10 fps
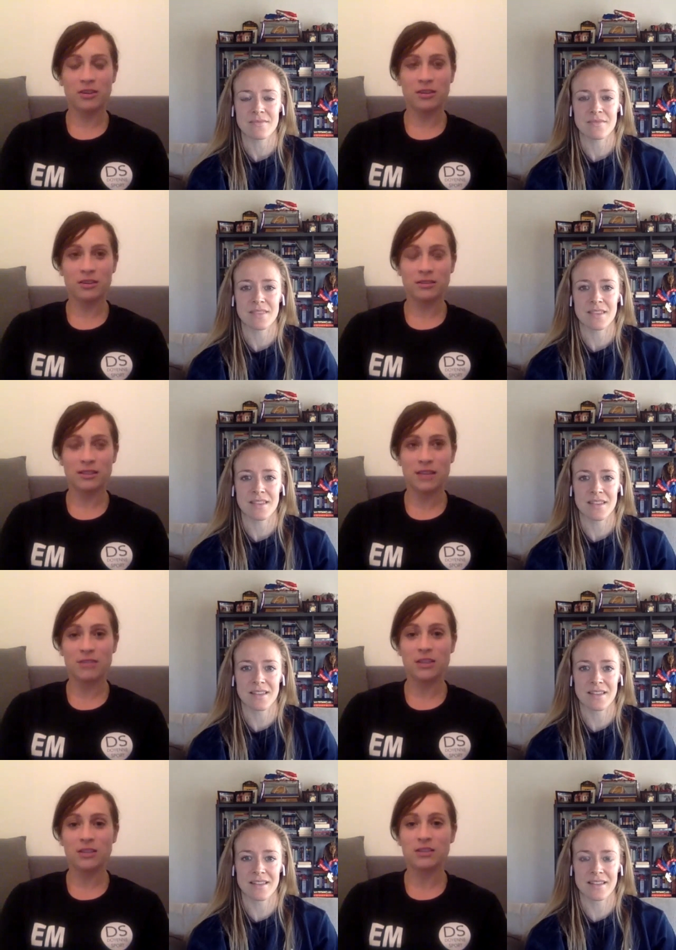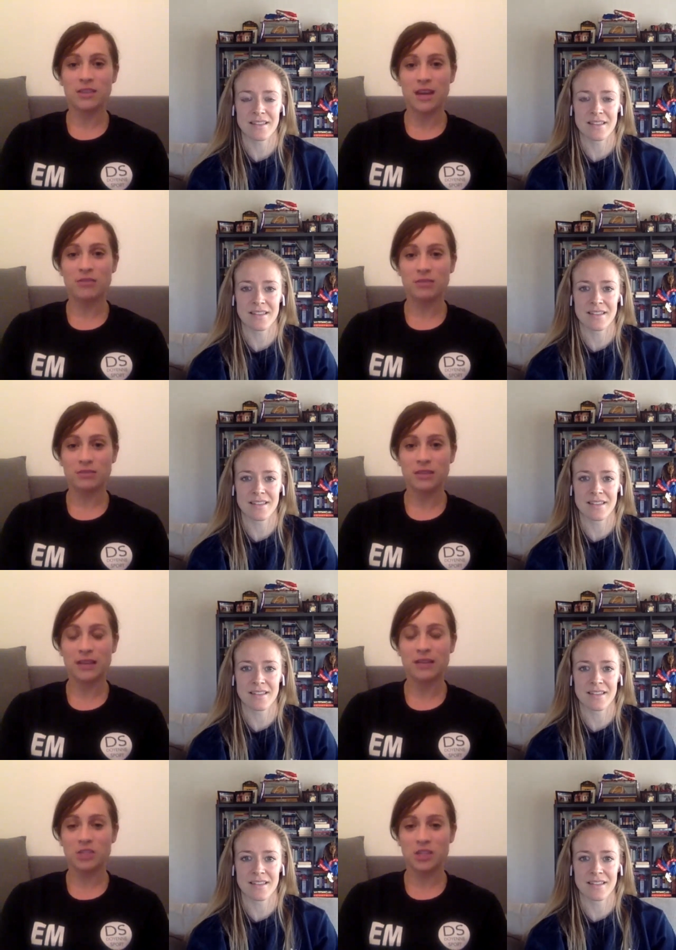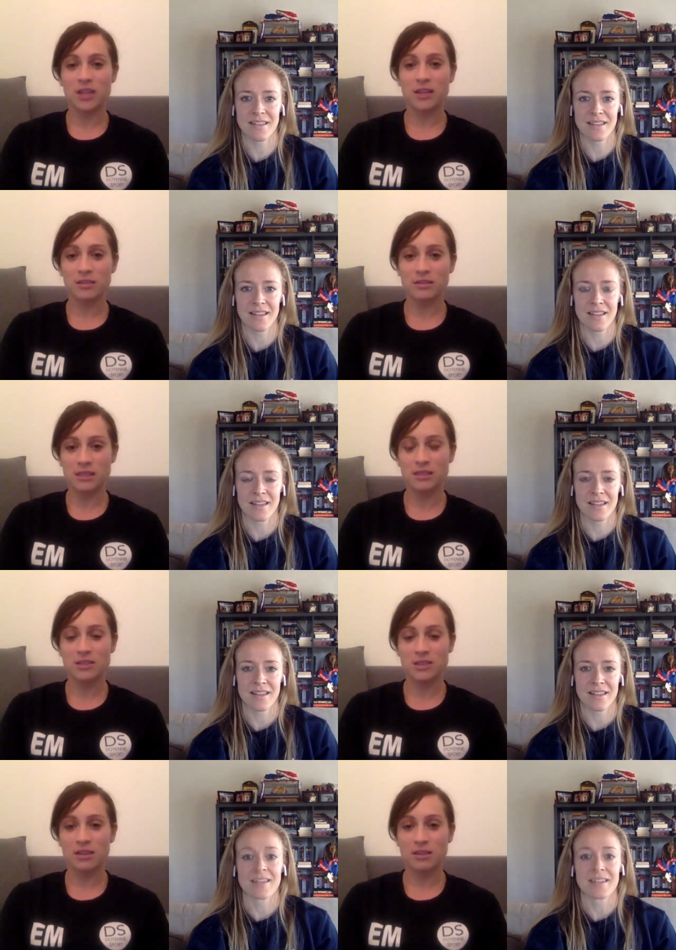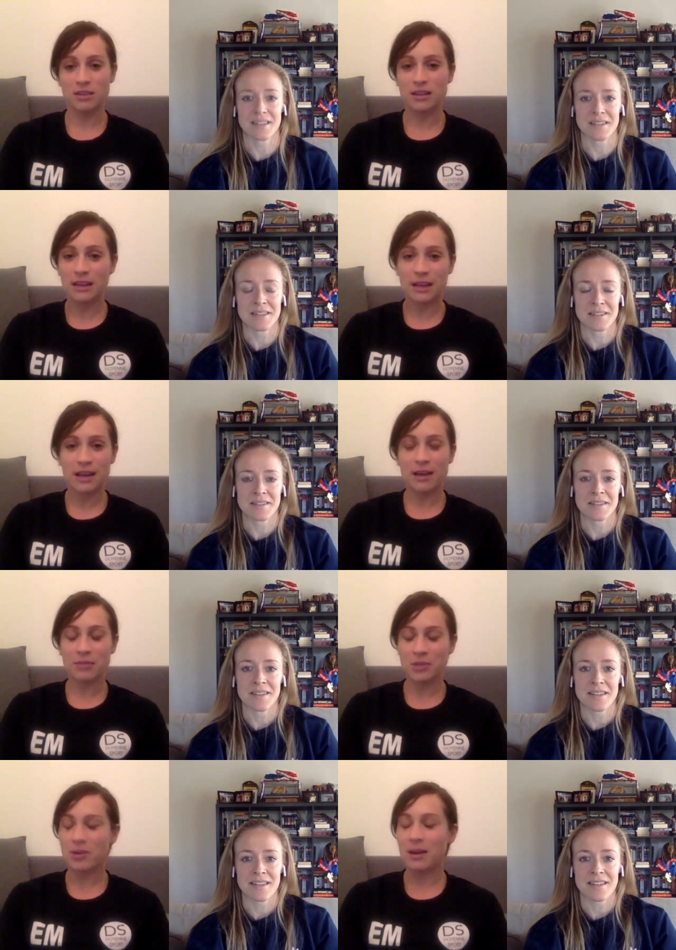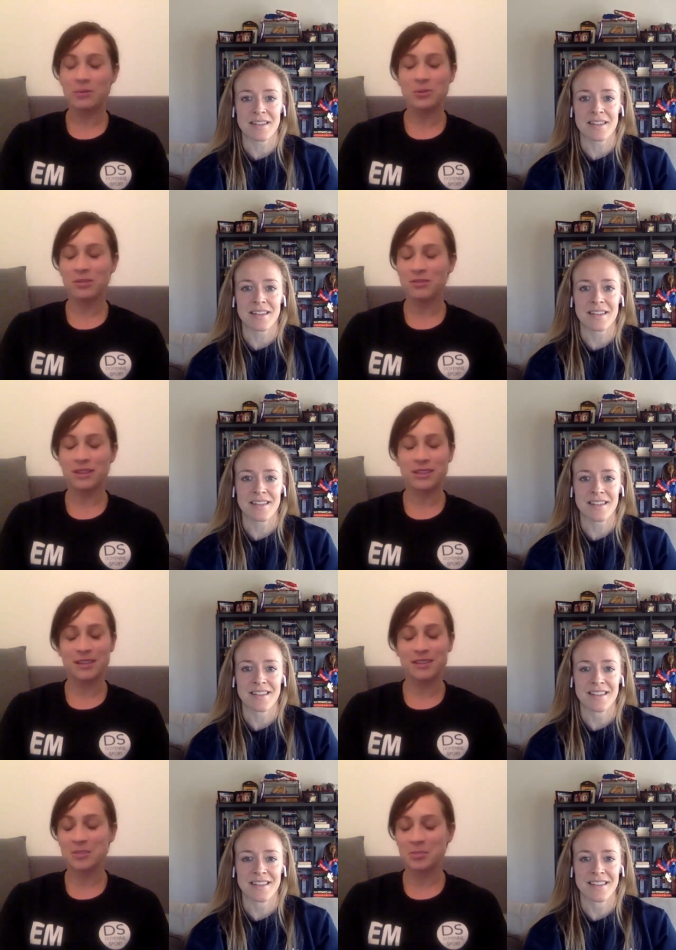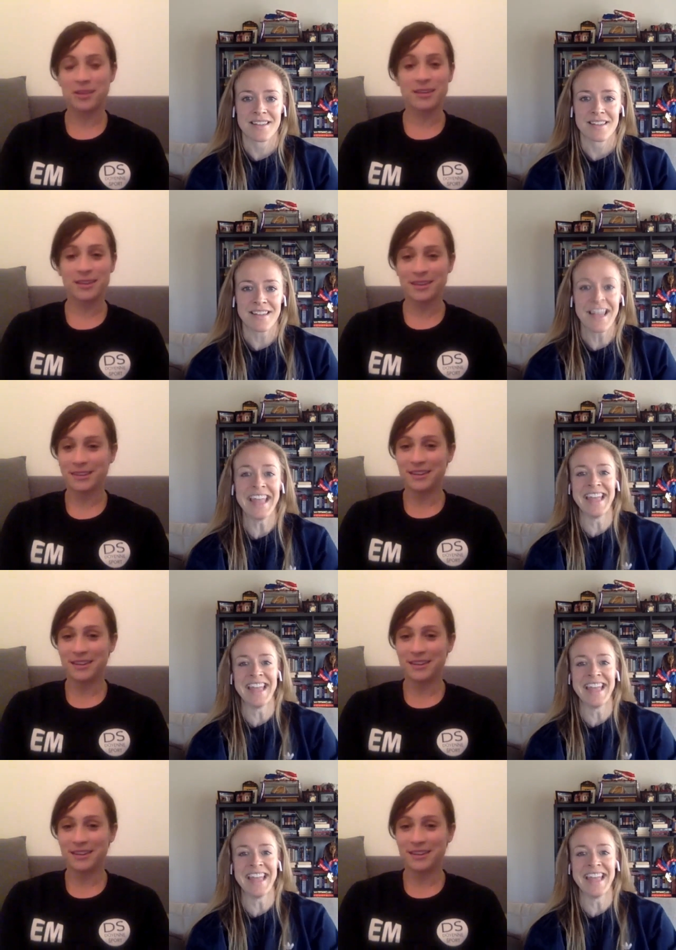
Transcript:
Speaker 1: for seven years now. Like legit seen each other. And I'm so happy you have not changed a bit.